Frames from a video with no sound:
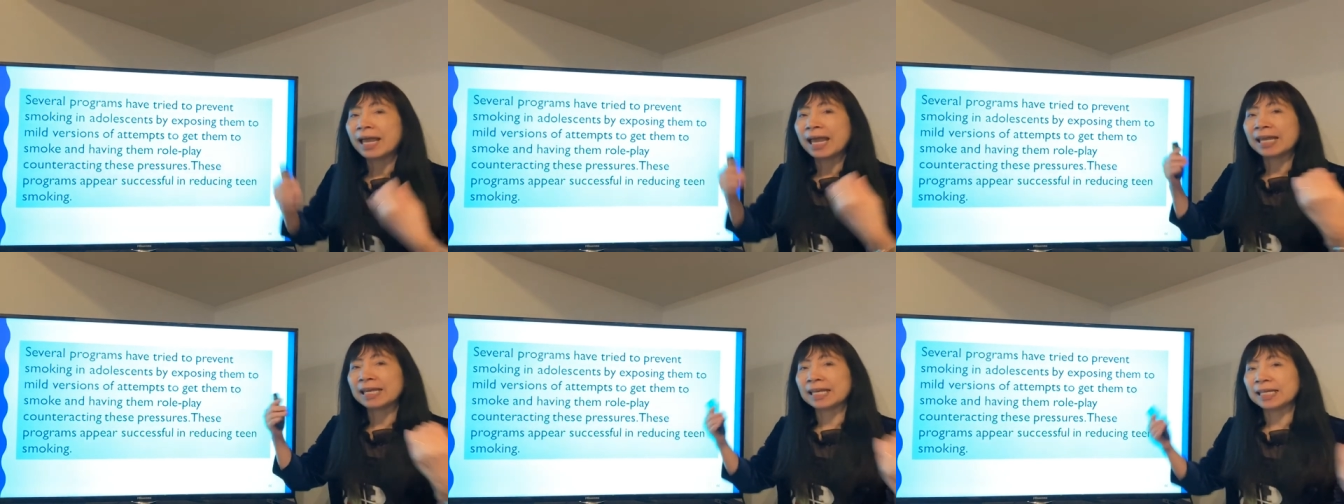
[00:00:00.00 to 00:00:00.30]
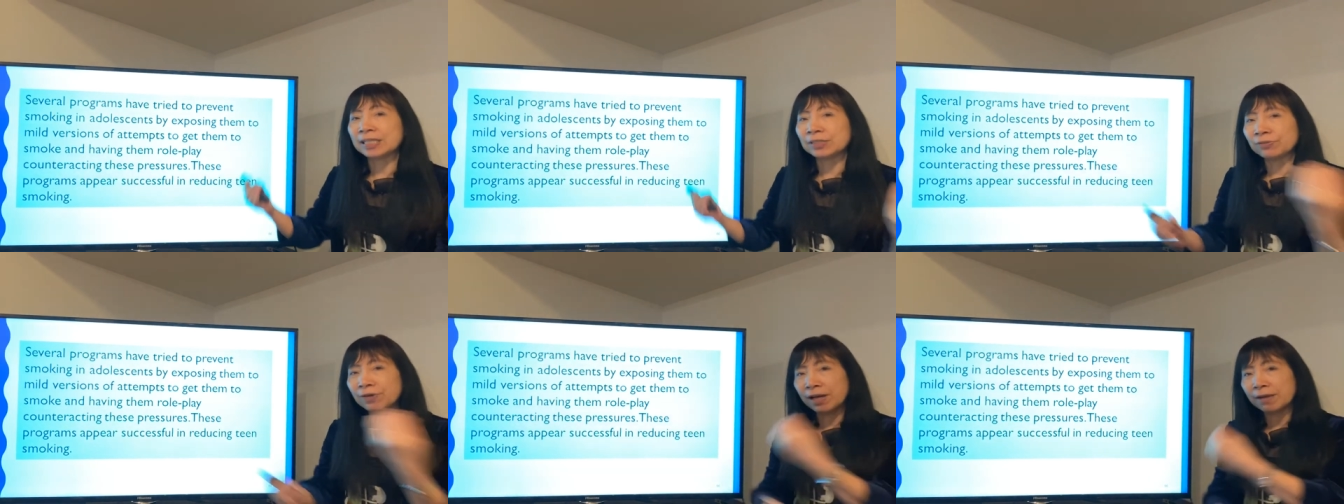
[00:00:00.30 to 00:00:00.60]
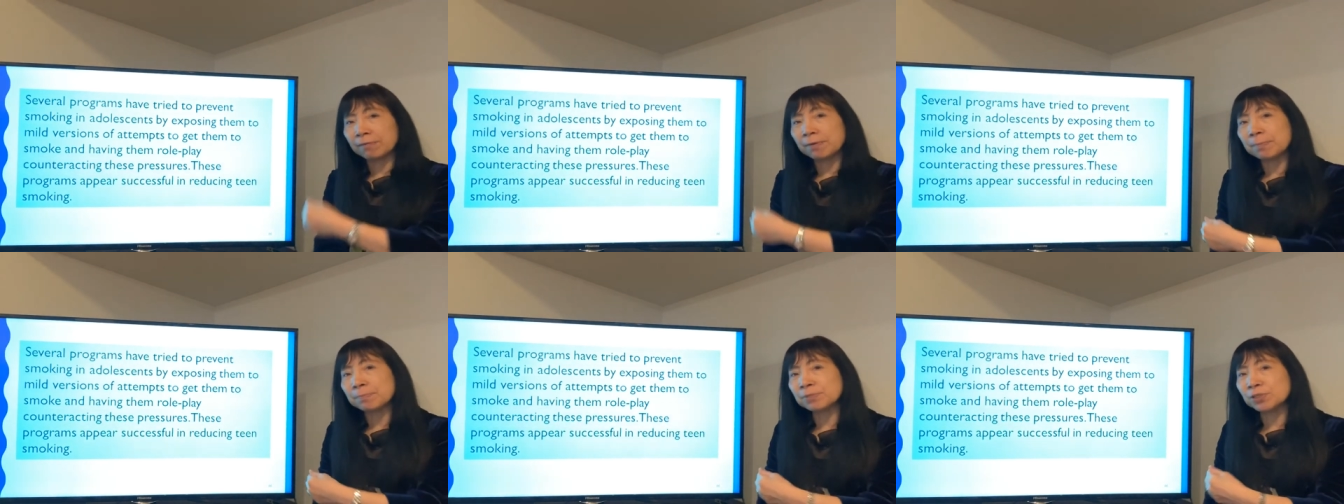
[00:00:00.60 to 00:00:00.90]
and then you
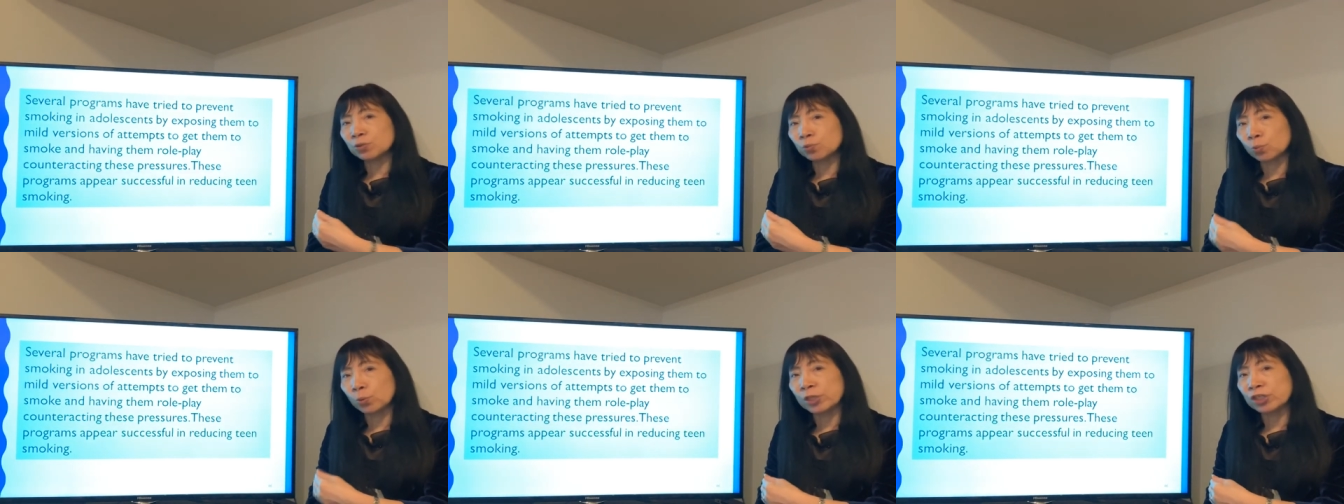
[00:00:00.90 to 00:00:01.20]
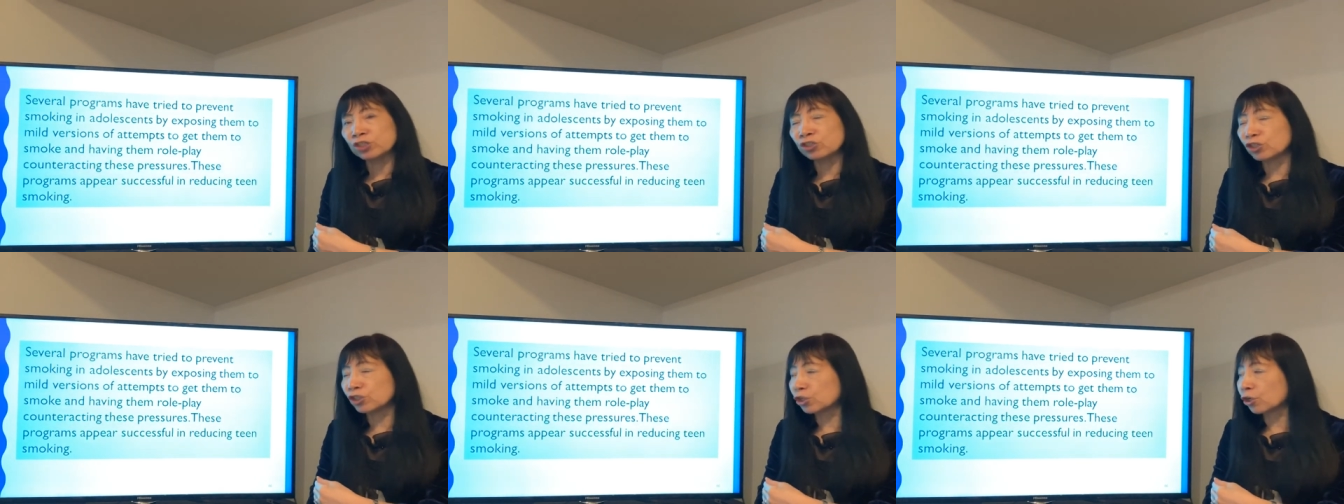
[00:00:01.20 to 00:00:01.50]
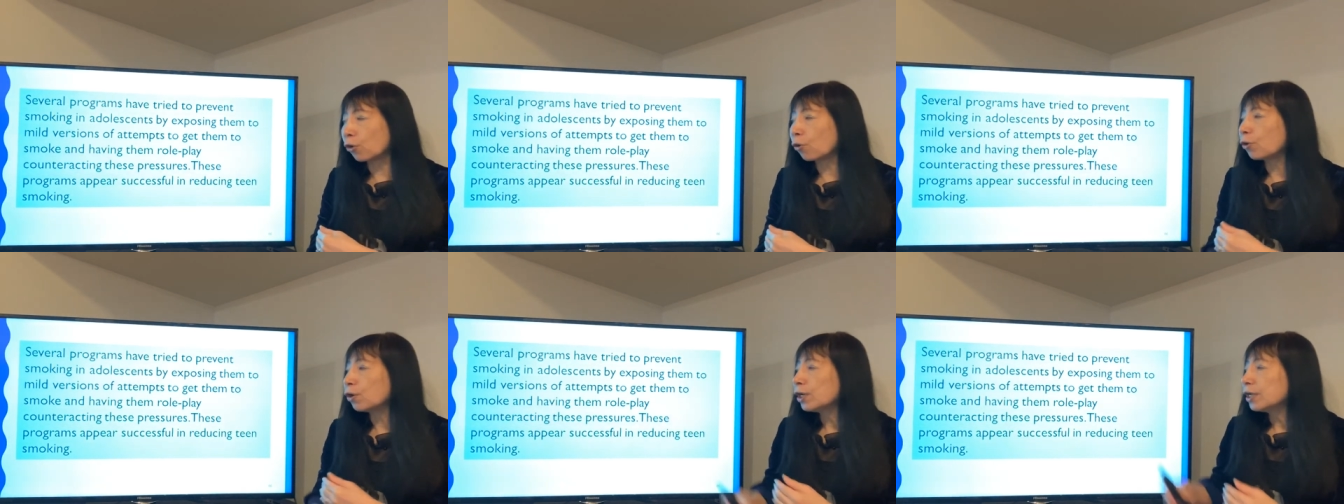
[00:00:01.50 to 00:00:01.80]
have them switch
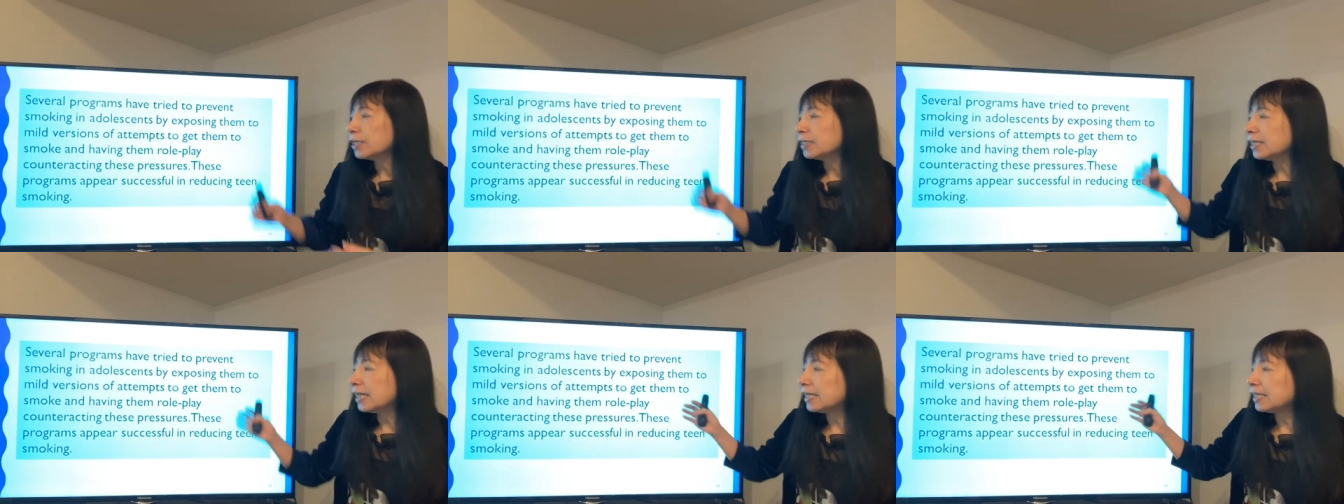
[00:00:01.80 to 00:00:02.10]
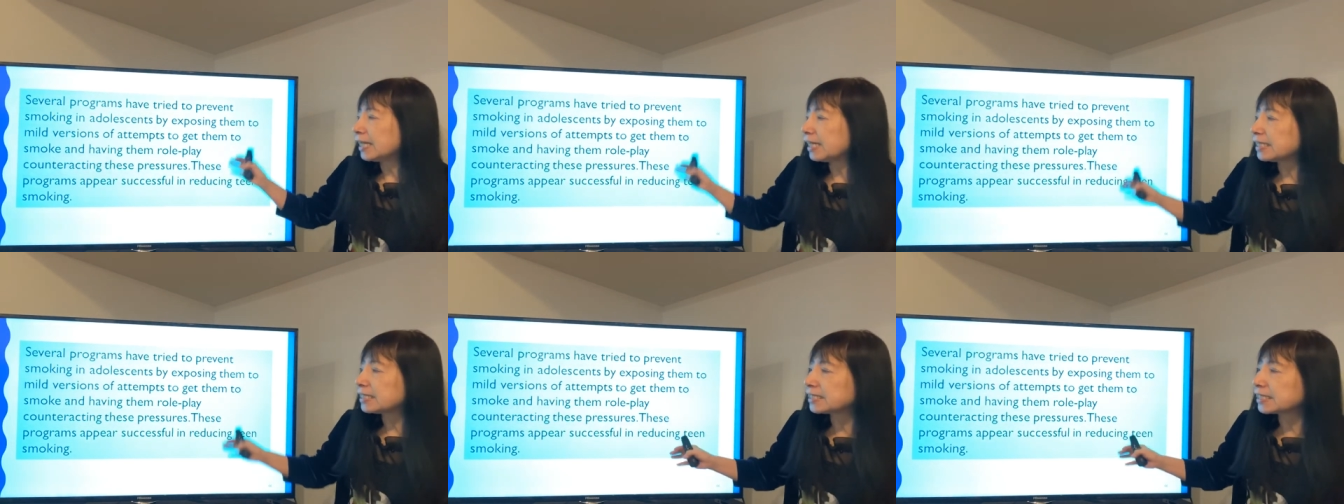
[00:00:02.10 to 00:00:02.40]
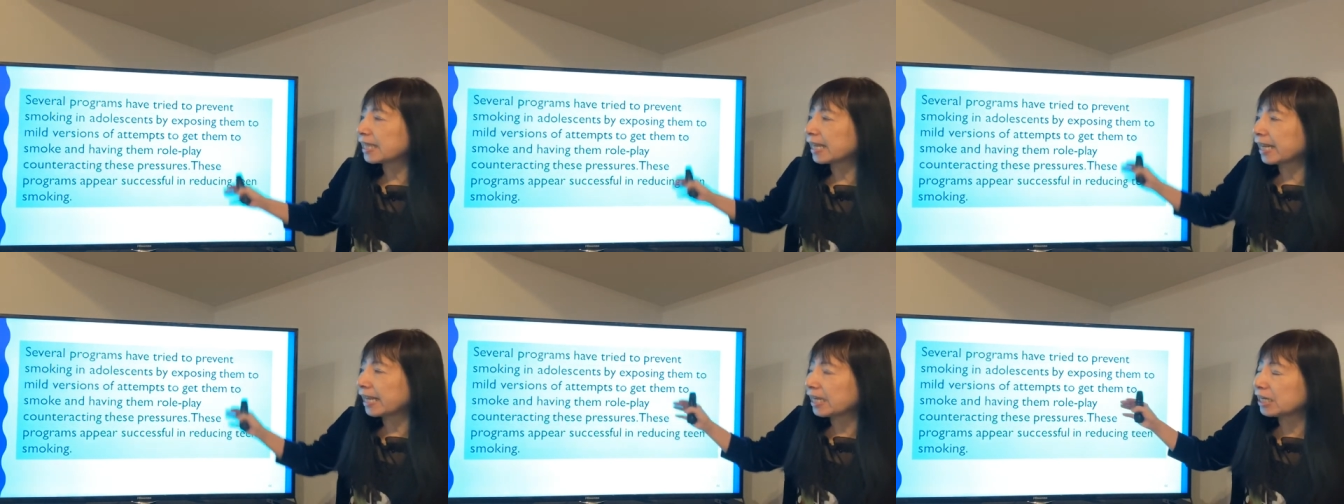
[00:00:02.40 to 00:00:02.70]
role. Then they
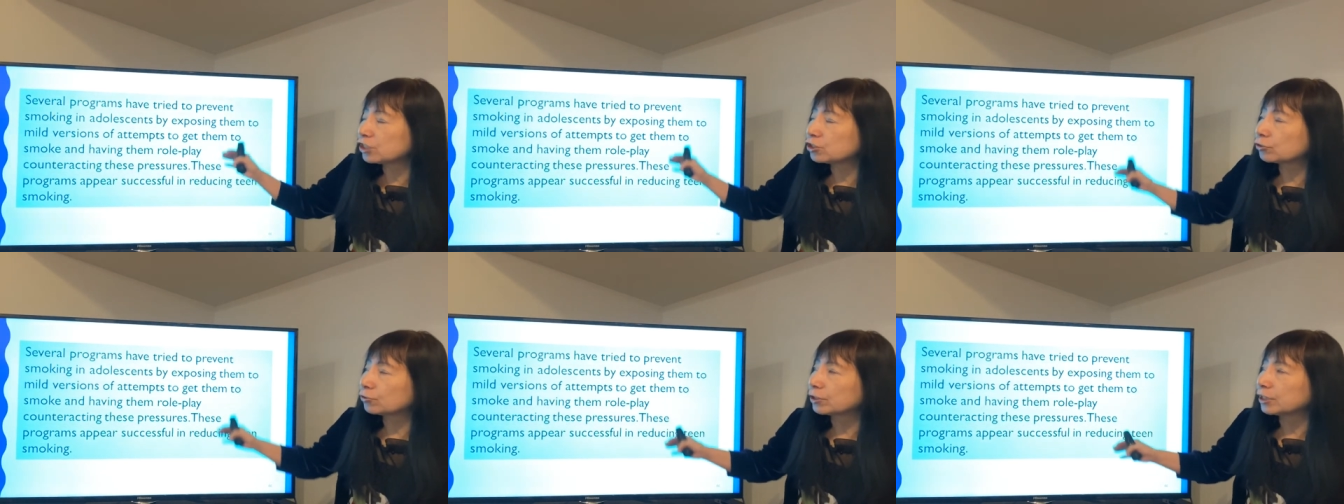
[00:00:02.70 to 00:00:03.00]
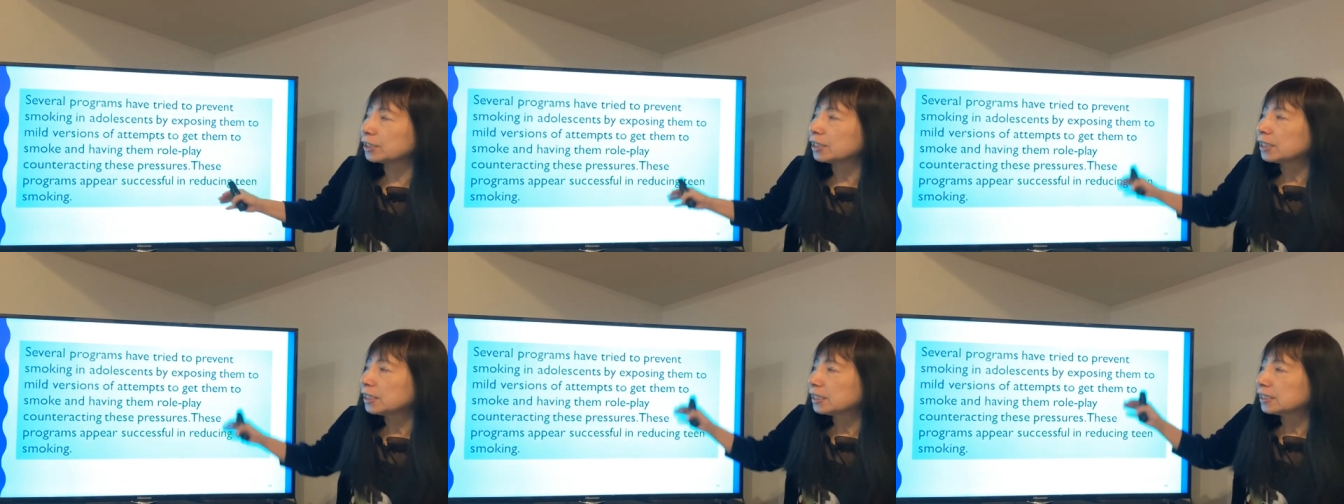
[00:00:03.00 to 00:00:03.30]
say actually,